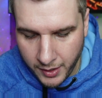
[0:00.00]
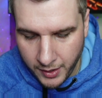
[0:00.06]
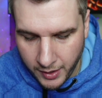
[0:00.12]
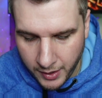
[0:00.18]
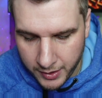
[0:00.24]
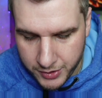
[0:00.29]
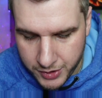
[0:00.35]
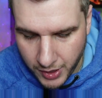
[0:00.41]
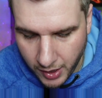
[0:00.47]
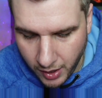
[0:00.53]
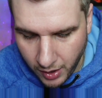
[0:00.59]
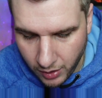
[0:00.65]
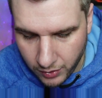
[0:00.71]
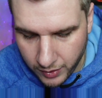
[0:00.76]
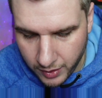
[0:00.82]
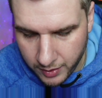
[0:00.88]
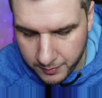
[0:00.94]

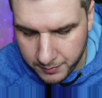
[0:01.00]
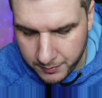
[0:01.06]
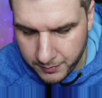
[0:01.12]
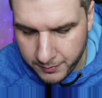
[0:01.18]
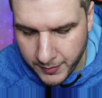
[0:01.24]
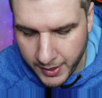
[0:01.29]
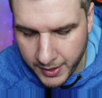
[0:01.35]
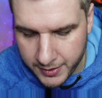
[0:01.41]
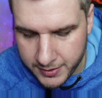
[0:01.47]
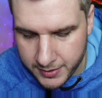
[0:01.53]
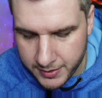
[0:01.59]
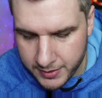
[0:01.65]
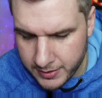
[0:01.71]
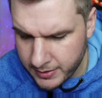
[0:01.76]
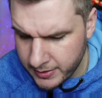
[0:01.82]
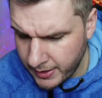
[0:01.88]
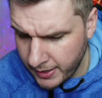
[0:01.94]
Jahara
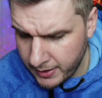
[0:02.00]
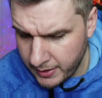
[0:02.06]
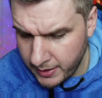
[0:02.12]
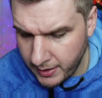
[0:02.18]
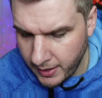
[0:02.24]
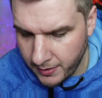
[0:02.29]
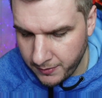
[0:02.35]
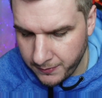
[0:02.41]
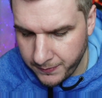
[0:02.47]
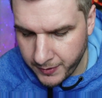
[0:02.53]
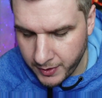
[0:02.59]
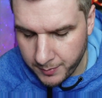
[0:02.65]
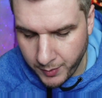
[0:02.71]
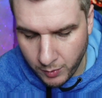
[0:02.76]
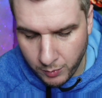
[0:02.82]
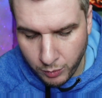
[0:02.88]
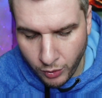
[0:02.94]
Matseki, and Philip
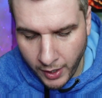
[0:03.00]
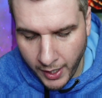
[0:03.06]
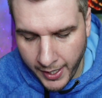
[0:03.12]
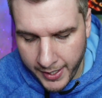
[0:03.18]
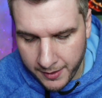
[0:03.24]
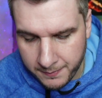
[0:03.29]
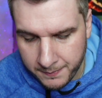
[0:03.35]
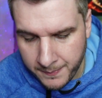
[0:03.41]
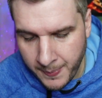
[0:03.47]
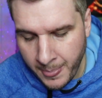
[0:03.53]
O'Brien.